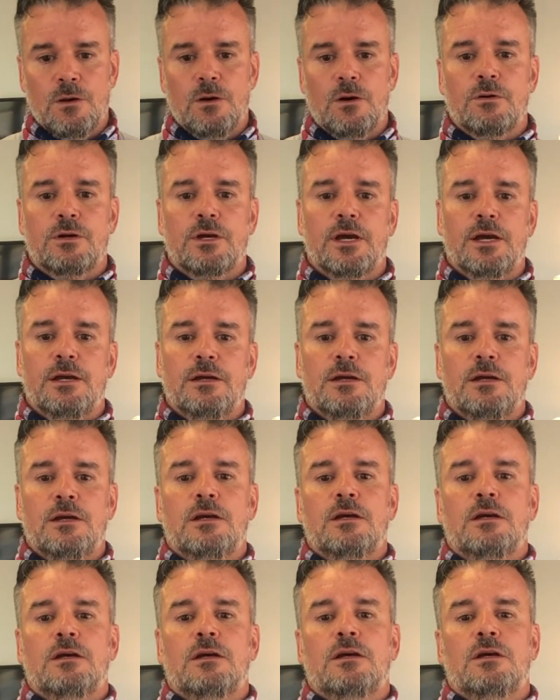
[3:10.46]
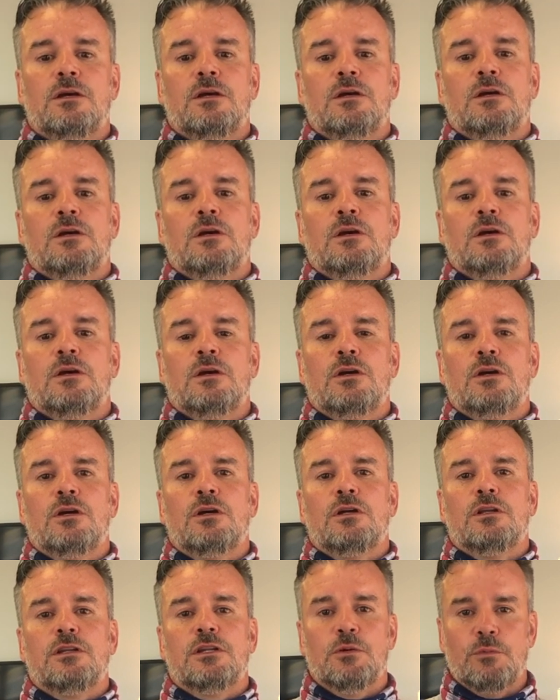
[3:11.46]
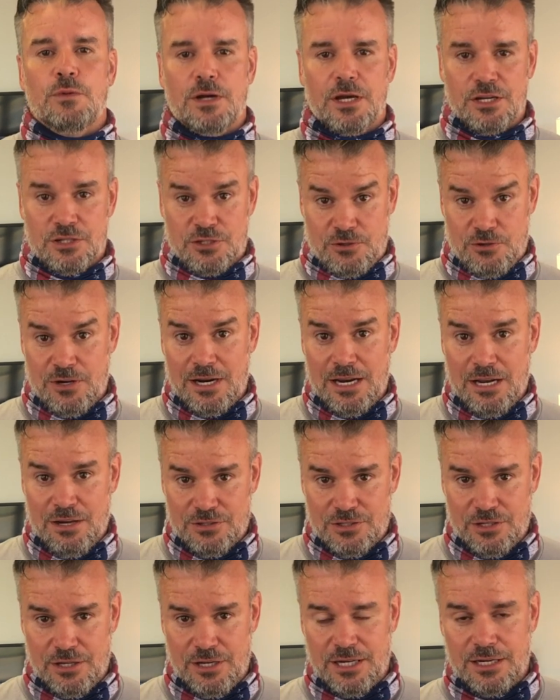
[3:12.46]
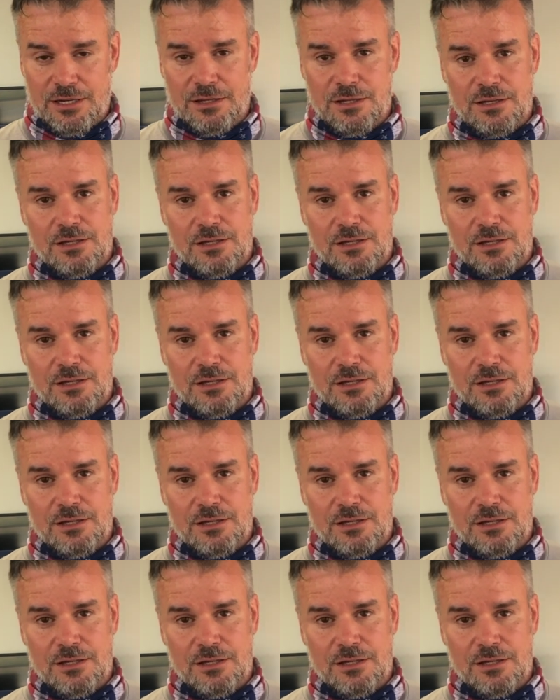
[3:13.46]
Okay, then we got to start house hunting.